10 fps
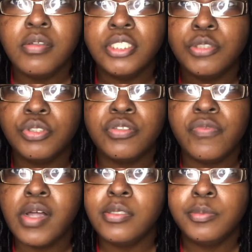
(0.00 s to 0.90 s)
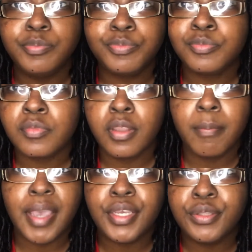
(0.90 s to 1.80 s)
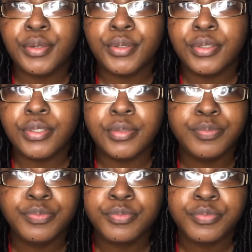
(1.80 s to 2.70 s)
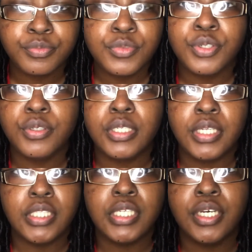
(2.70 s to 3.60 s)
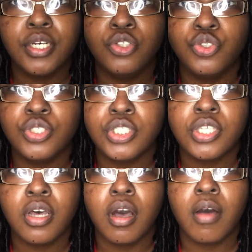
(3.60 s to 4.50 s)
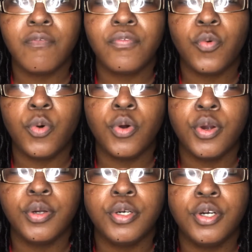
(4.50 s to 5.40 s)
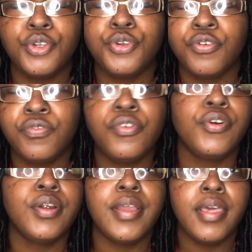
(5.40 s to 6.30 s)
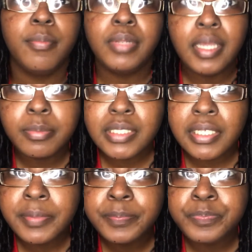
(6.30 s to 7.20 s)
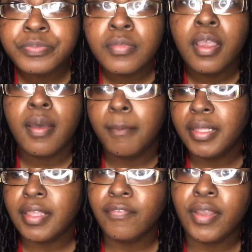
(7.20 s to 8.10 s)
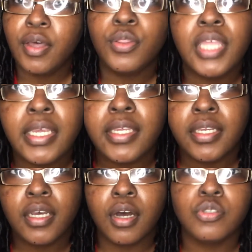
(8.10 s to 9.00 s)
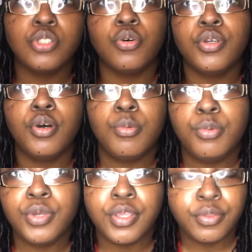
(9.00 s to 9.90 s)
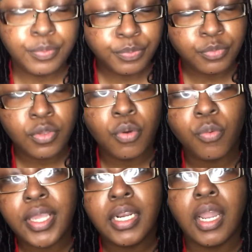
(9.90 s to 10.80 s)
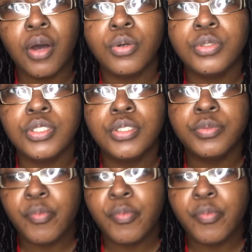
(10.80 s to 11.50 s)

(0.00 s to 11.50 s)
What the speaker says: it was developed back in the early 1900s for a cure for epilepsy, but they found that it could also help with weight loss